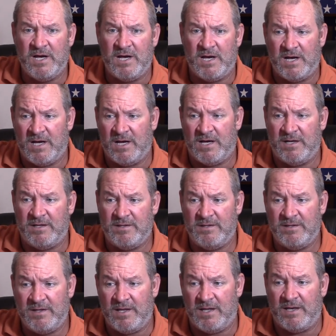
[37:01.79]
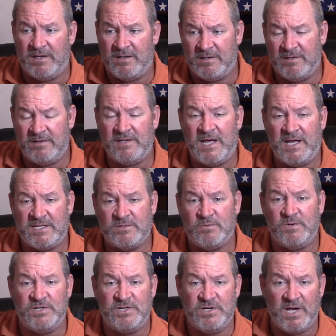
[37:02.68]
uh, and
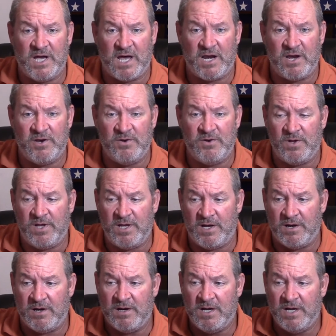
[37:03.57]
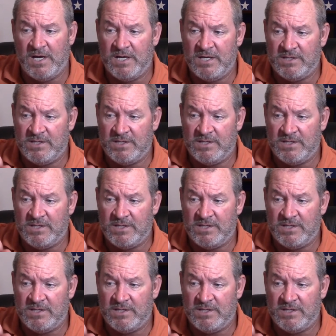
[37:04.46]
that's what you got to here.